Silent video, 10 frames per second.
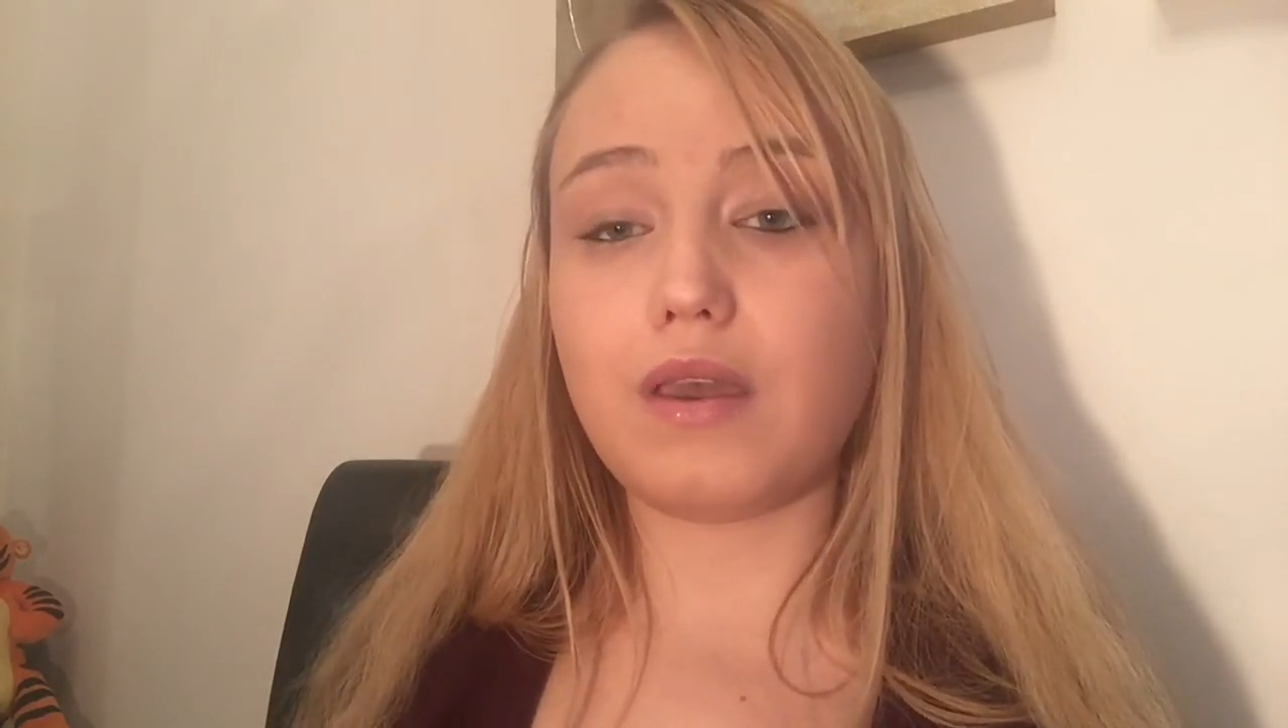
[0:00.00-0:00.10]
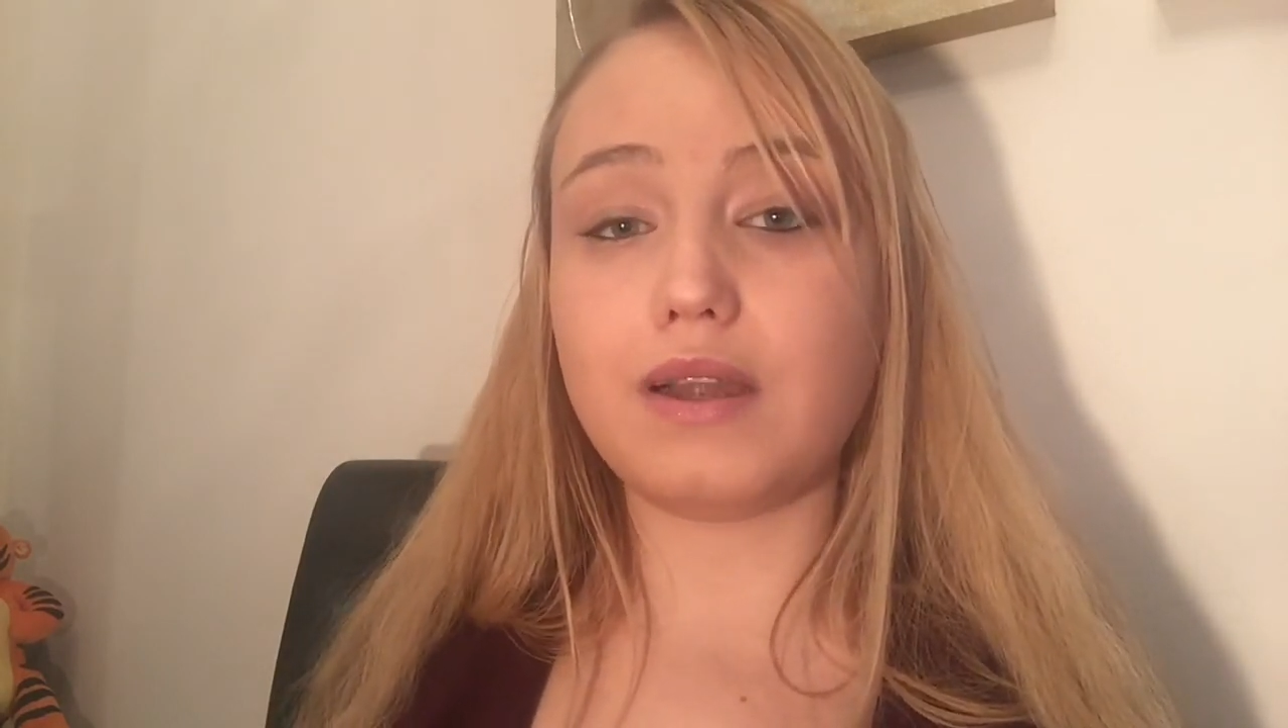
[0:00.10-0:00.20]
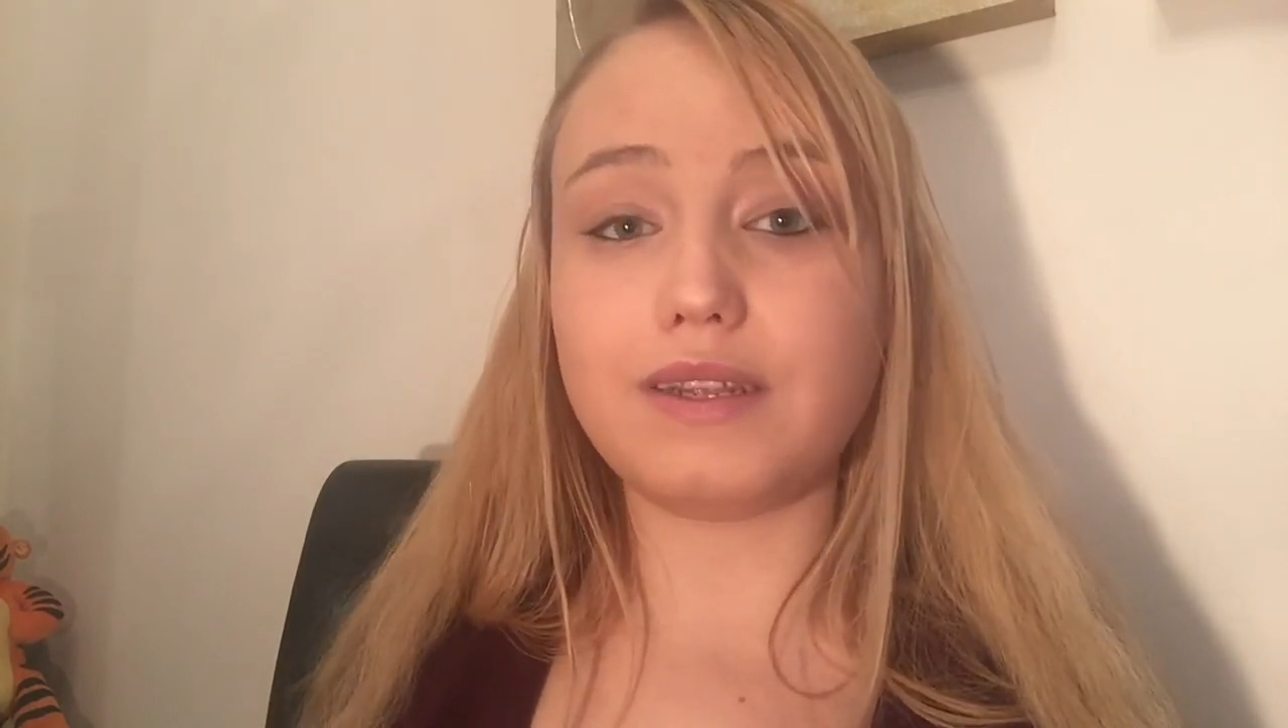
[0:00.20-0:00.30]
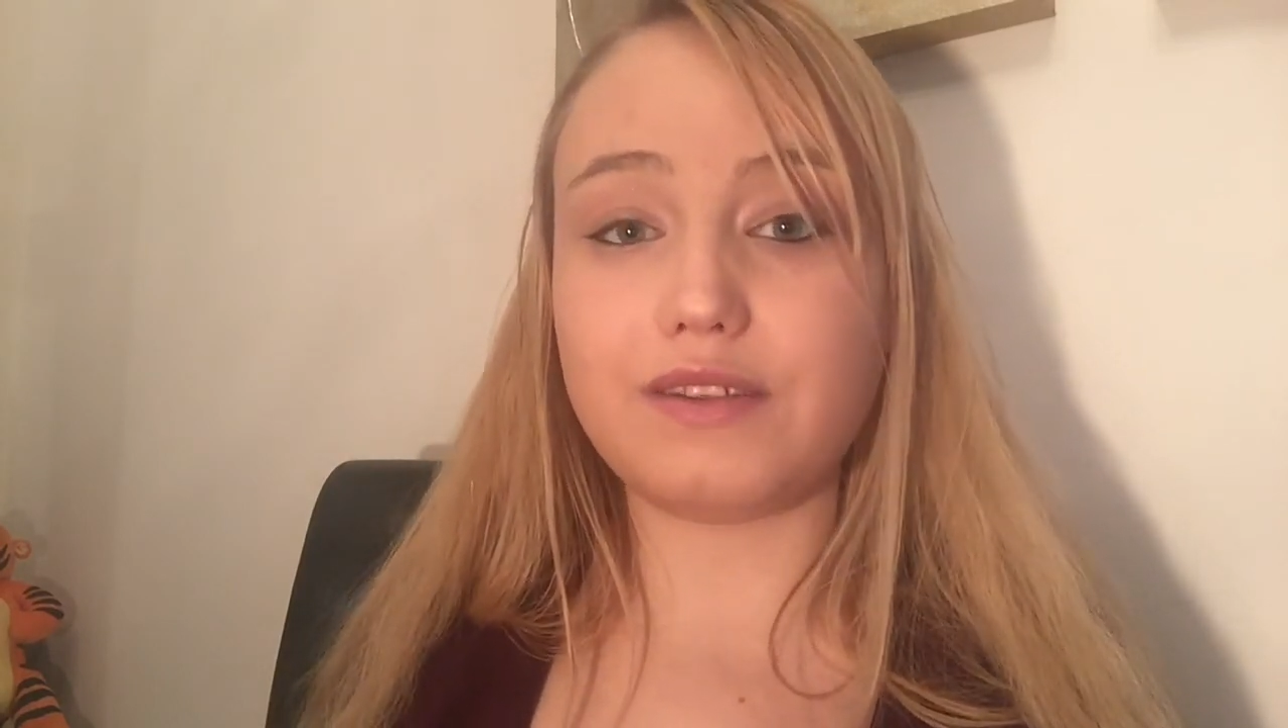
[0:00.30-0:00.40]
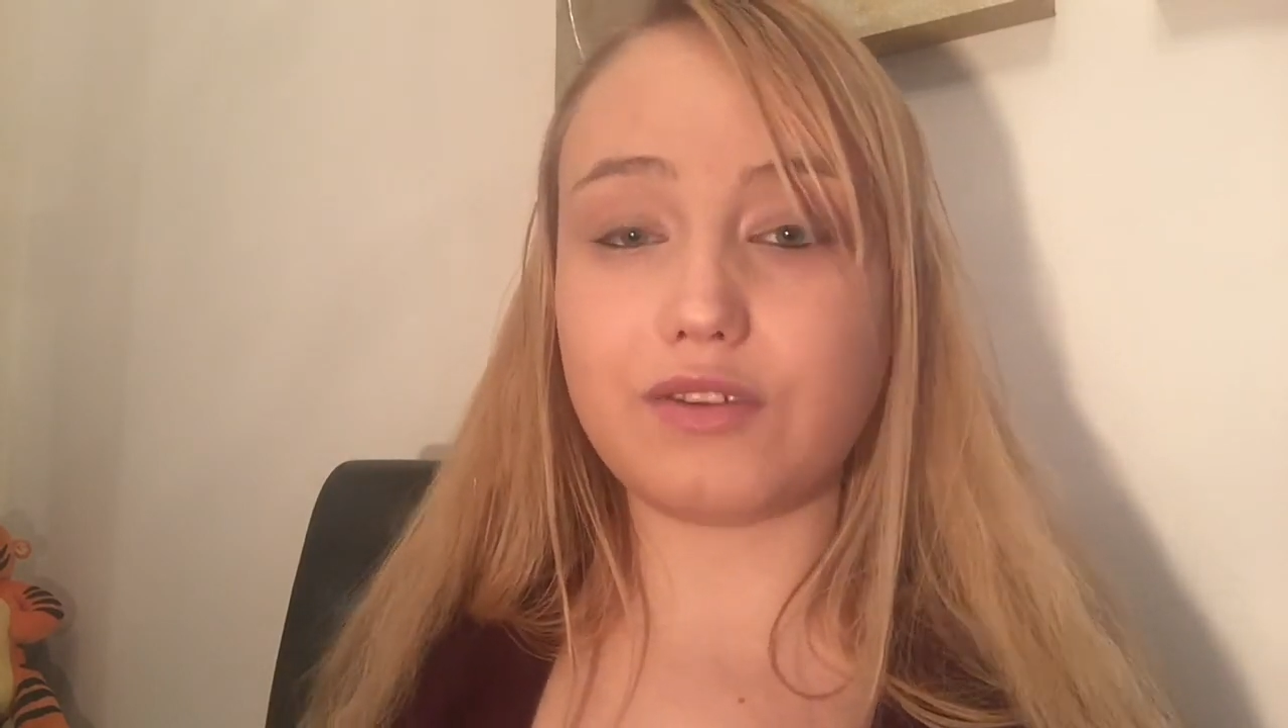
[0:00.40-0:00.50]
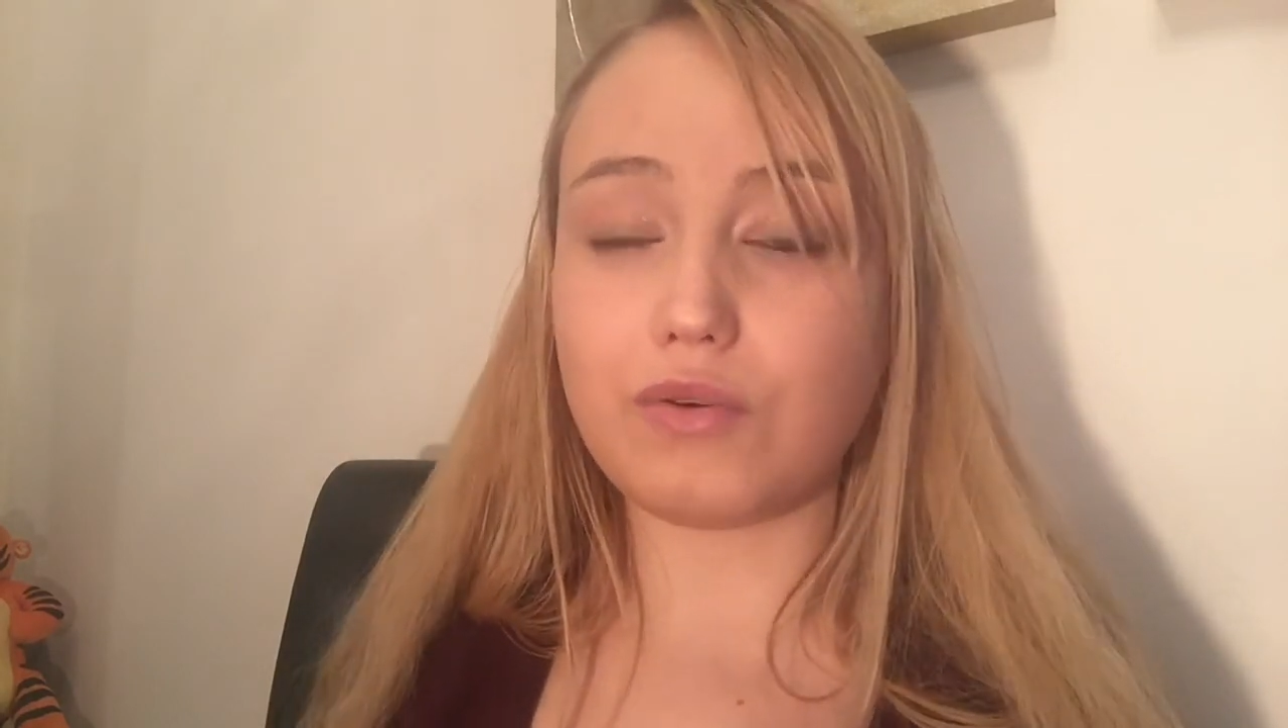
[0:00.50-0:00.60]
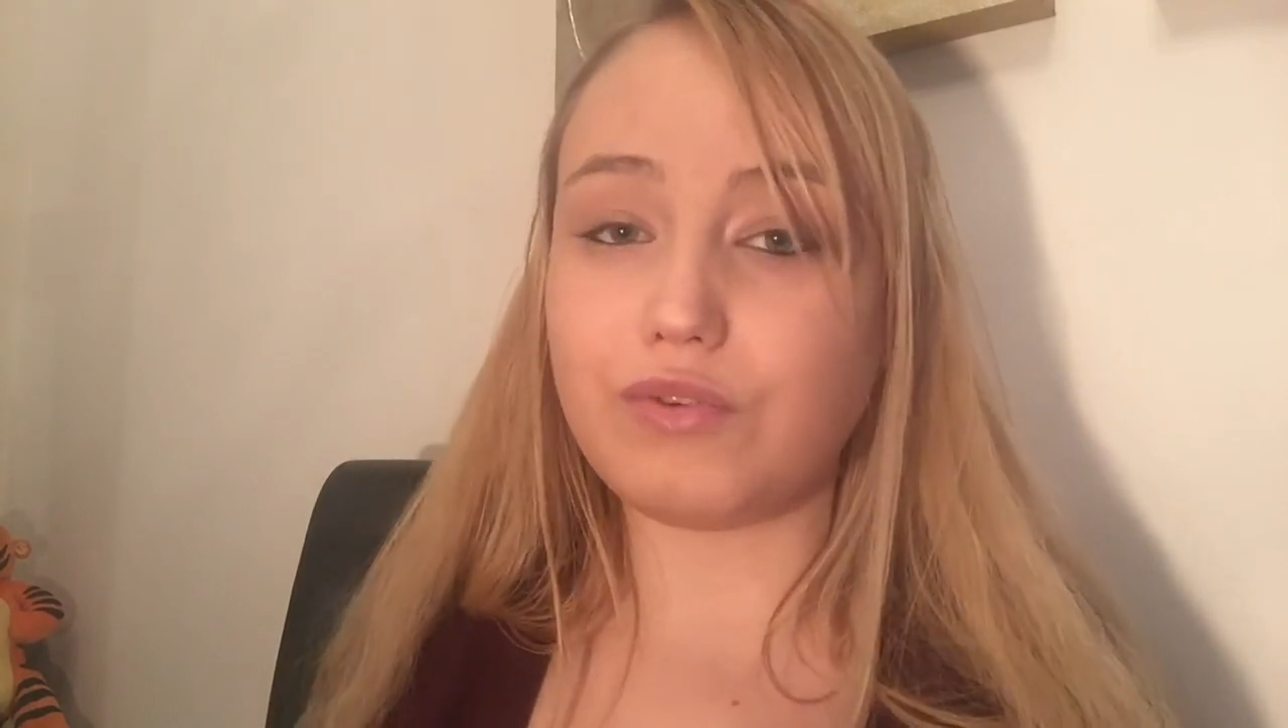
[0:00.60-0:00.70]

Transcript: and it's so